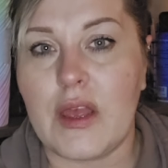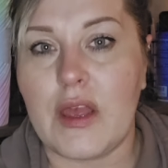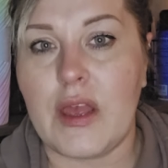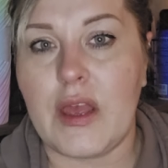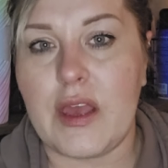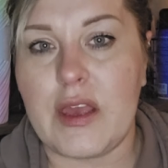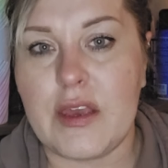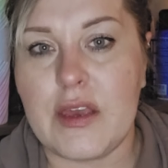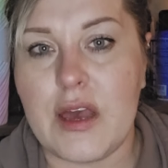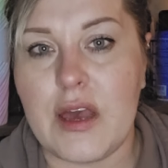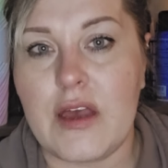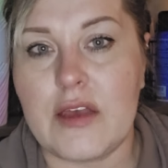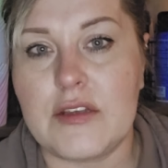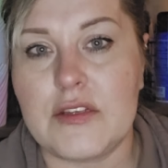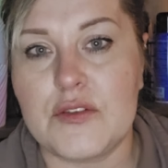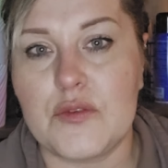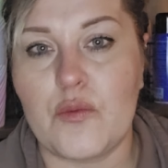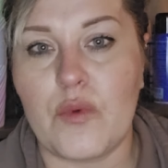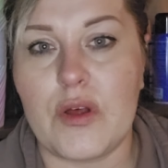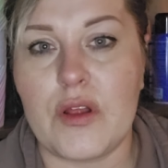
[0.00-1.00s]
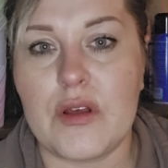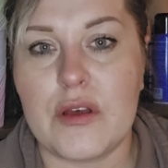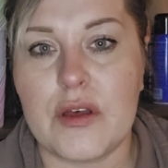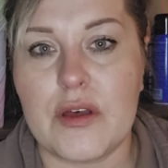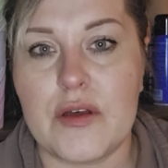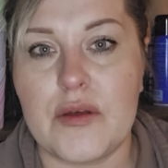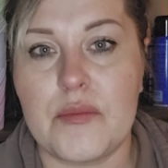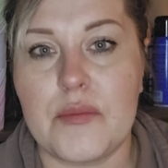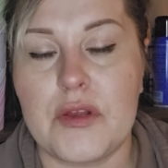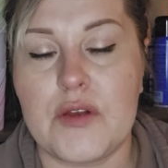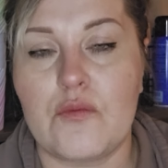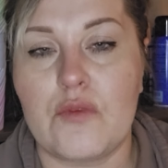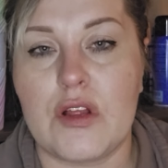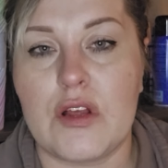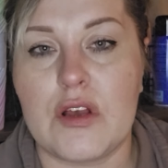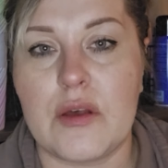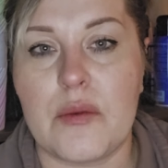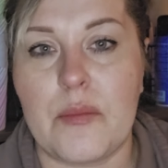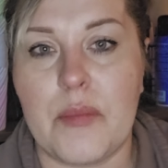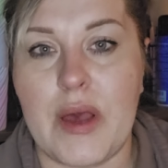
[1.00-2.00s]
Hey guys, welcome and
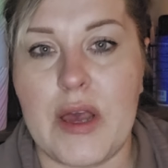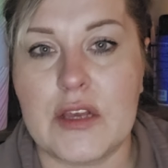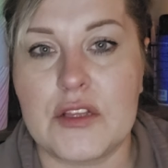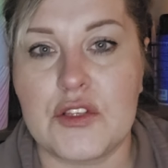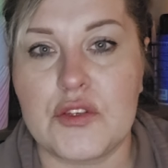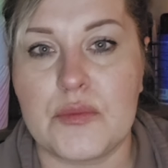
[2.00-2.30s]
welcome back to